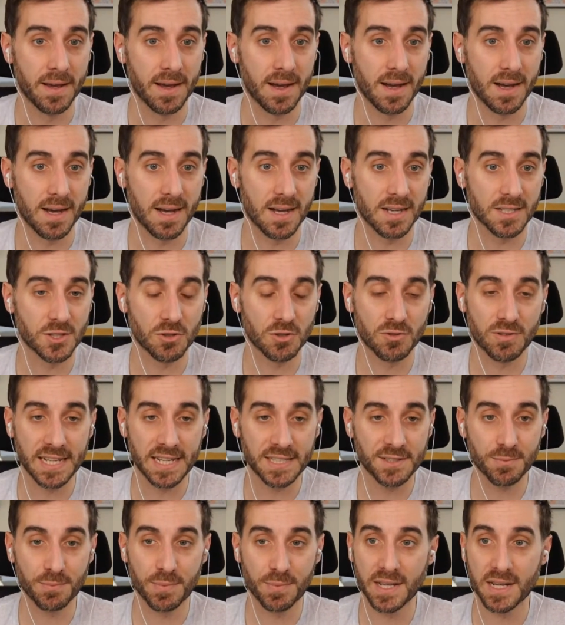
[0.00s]
So
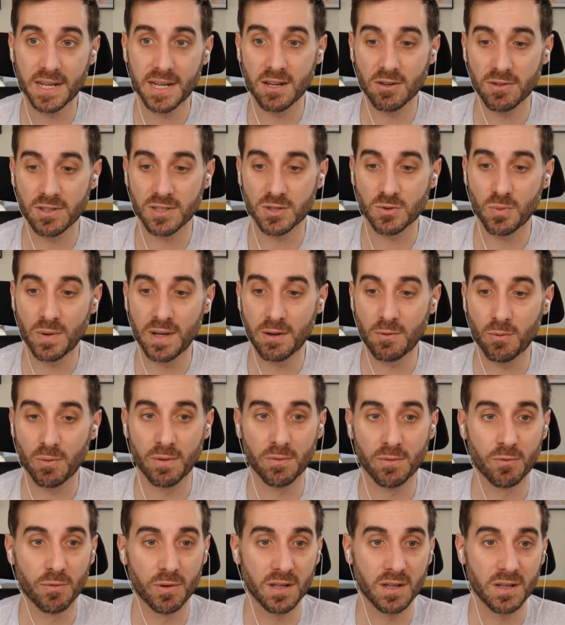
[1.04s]
thanks for being here this week.
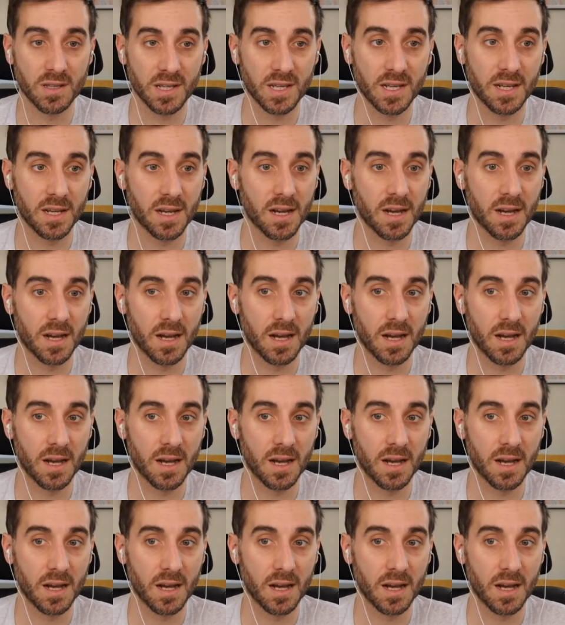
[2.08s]
We've really,